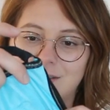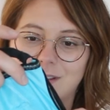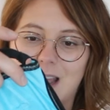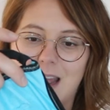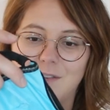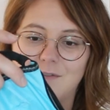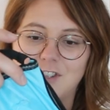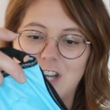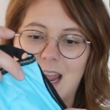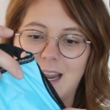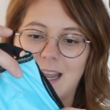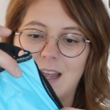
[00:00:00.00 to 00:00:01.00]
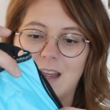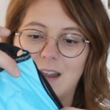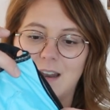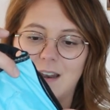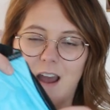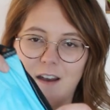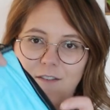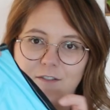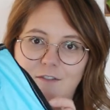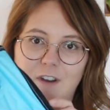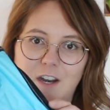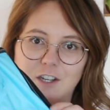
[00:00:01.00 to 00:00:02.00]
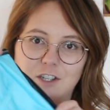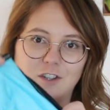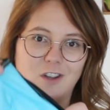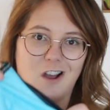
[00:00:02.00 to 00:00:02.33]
kind of jagged, unfinished look.